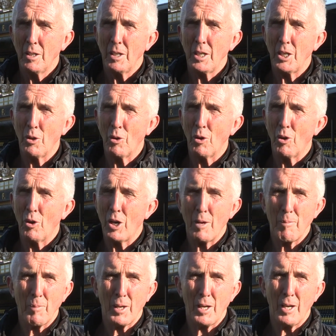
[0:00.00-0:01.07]
you know,
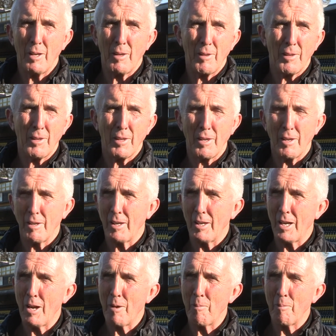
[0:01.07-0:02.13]
I'm, I'm,
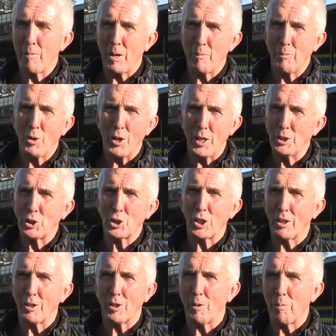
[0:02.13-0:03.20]
I'm, I'm not
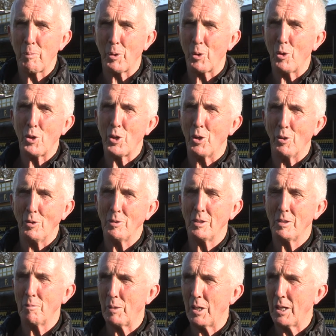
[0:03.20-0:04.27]
insular or parochial,
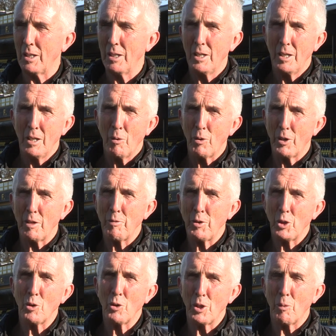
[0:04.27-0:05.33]
but wherever you
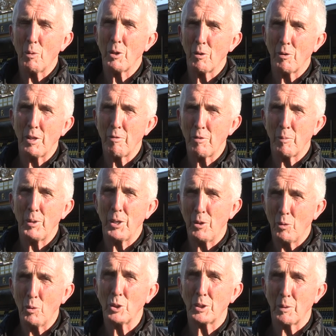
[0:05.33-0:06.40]
go in the world, everybody
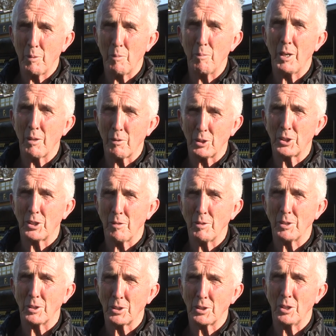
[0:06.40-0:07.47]
knows about Melrose
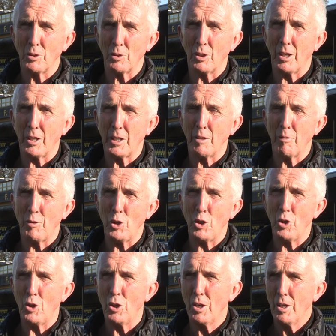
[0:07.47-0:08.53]
Sevens. You know, like if
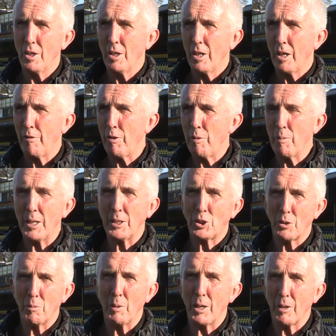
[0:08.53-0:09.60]
you if you
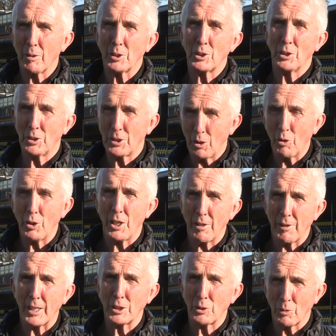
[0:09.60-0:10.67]
mention Melrose, they say, oh yeah,
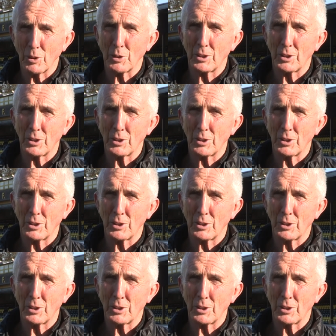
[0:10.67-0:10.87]
that's where